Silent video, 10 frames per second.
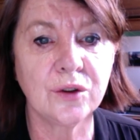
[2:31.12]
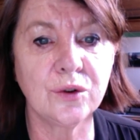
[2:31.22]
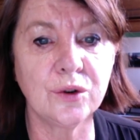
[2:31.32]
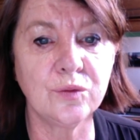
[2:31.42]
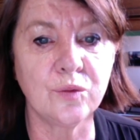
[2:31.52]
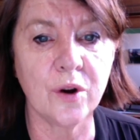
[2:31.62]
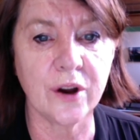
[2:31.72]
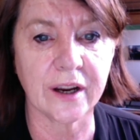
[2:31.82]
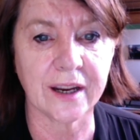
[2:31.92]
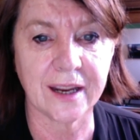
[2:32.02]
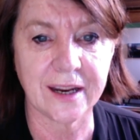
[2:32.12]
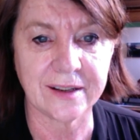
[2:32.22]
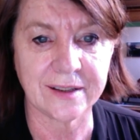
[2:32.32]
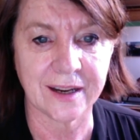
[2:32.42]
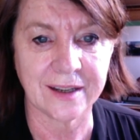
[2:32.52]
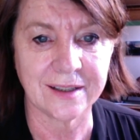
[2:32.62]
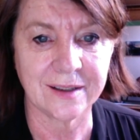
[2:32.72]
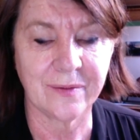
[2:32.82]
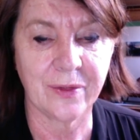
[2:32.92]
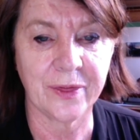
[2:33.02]
Good work, he said.
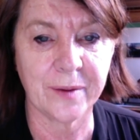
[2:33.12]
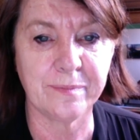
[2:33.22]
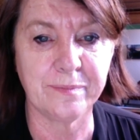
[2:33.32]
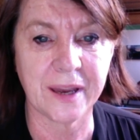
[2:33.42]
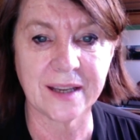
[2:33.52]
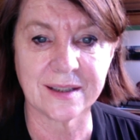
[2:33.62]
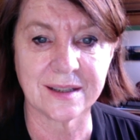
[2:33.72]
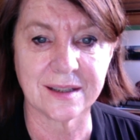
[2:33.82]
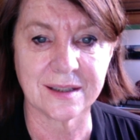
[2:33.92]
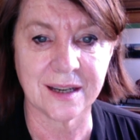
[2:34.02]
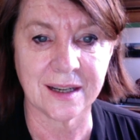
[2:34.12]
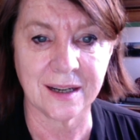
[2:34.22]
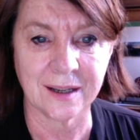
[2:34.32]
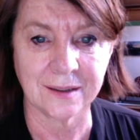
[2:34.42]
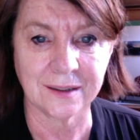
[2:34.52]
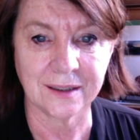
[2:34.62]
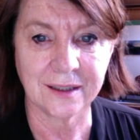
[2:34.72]
The best, said Nell.